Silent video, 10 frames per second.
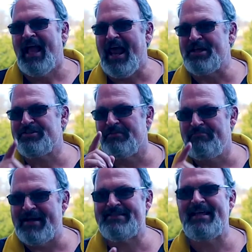and it's the
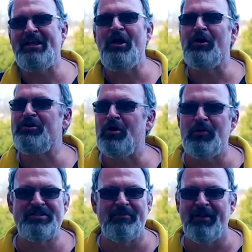best thing you could do
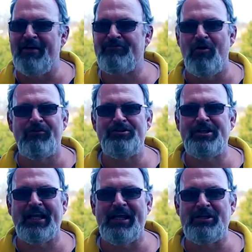with some leftover
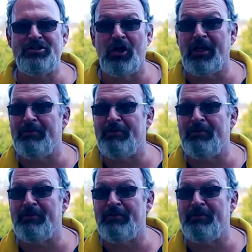chicken and turkey.